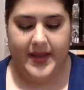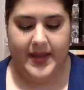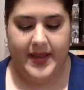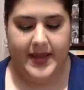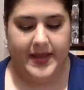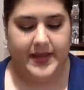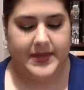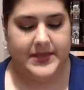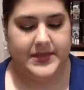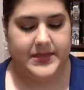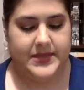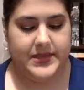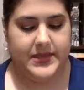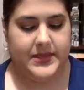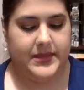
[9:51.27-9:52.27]

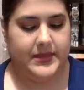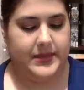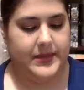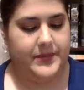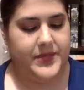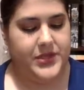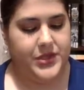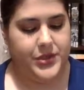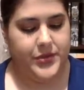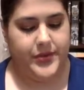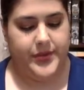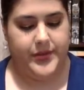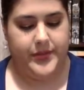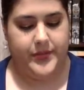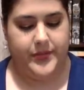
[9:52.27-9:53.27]
And let me show
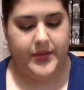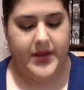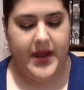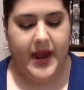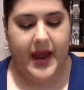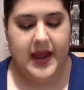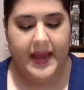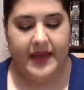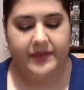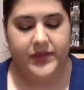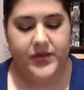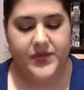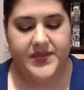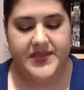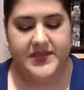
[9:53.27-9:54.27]
you. I have
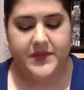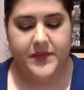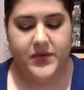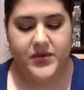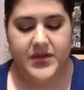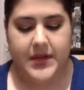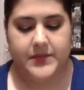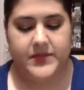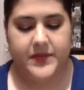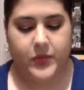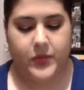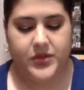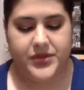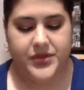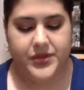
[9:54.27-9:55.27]
used this a few times
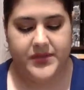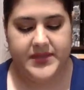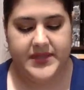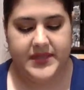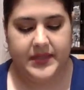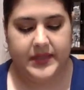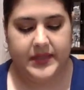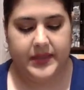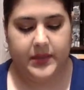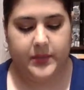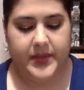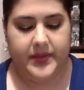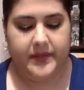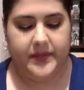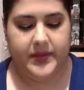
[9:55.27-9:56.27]
before, so you'll see a little
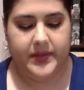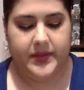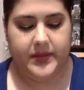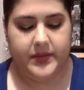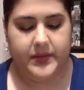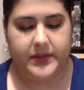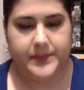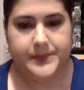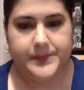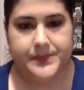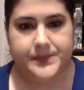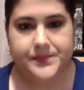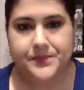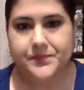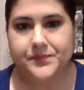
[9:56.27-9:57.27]
bit of a
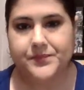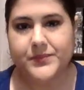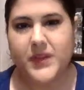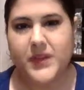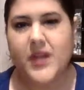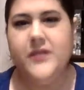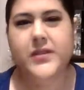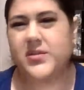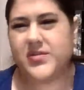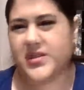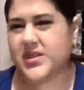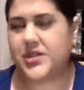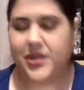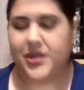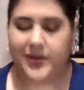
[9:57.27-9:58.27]
of
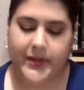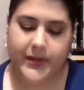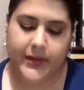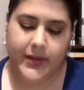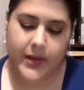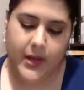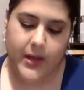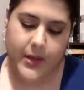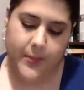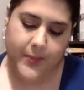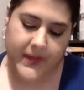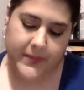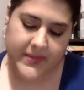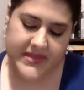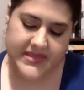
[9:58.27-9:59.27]
usage on it.
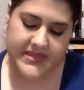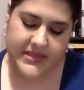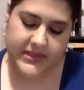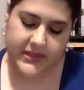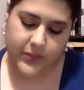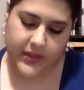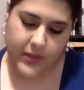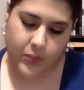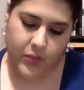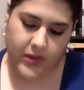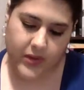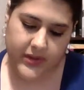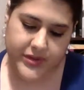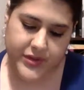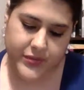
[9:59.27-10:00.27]
But basically what I
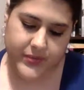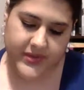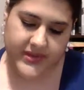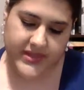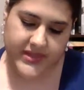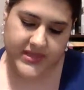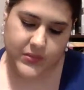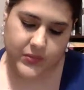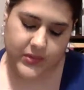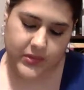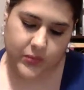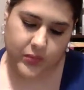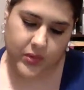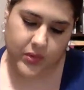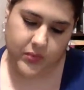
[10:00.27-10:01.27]
want to do with this
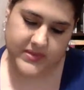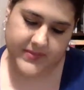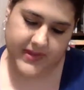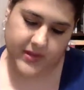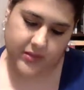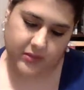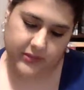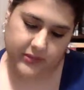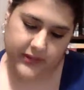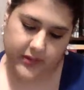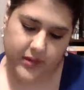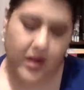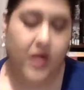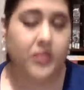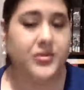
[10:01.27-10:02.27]
one, what was my goal
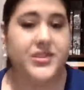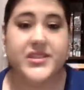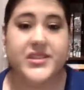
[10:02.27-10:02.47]
here? Oh,